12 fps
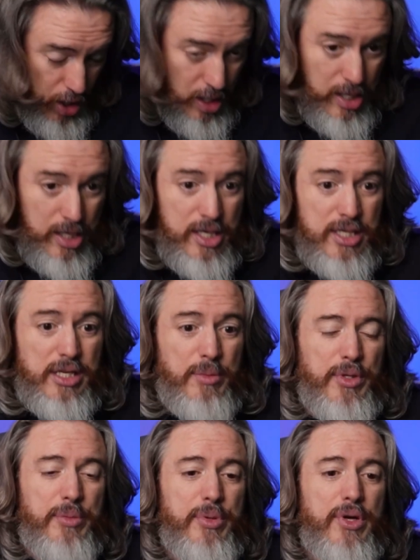He's able
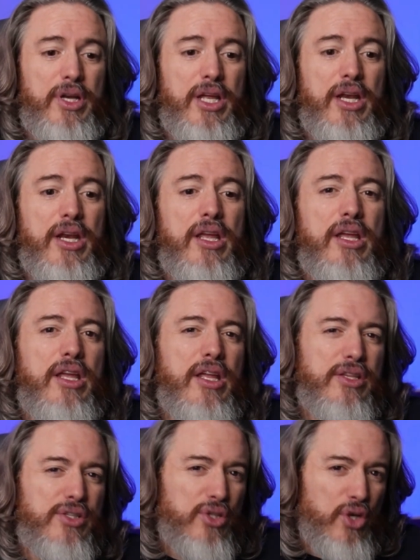to put it in.
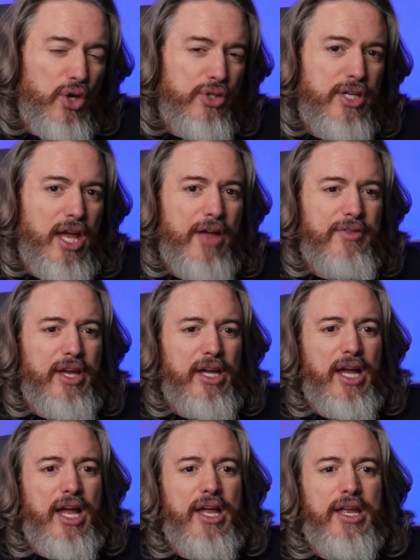It's good to have that
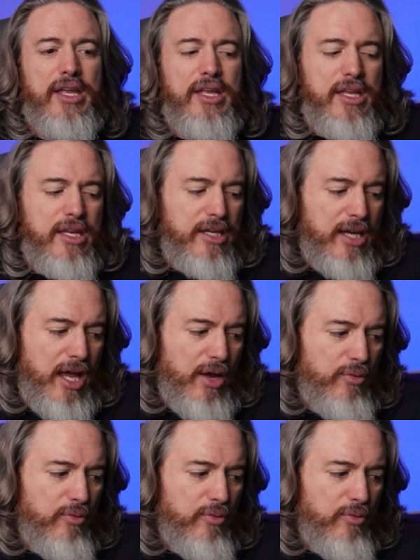guy. Now,